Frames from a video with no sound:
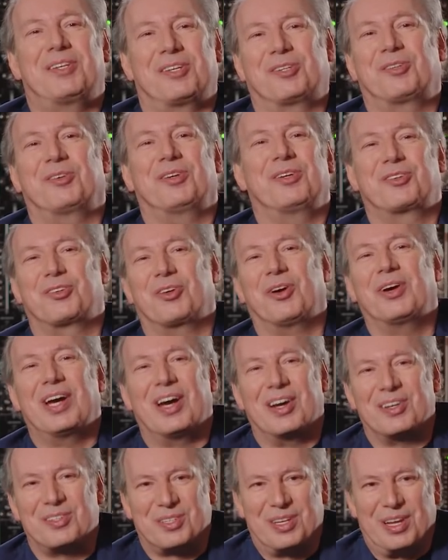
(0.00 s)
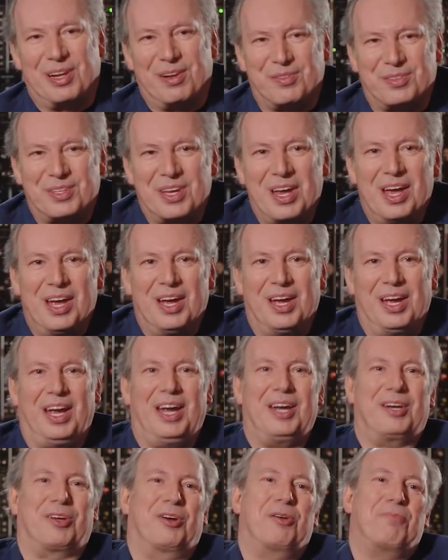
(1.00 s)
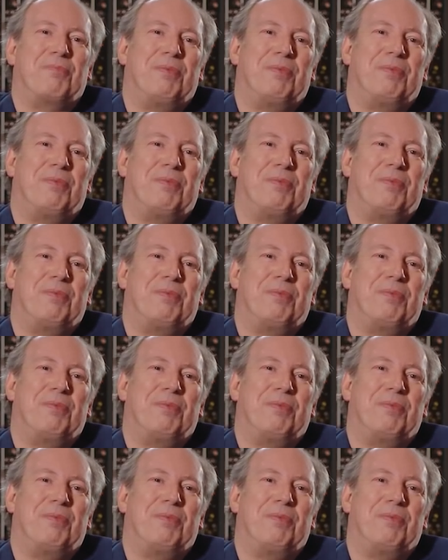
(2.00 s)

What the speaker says: work on the Pirates of the Caribbean to this day